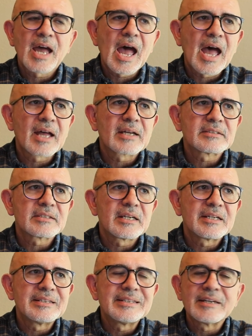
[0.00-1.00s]
at
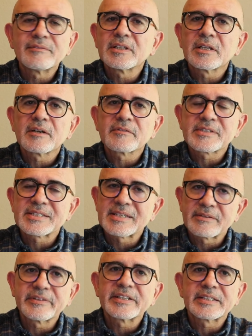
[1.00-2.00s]
a level of
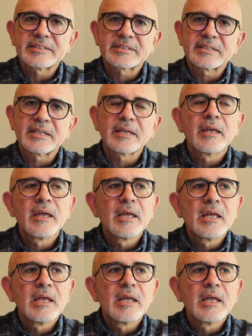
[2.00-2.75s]
civility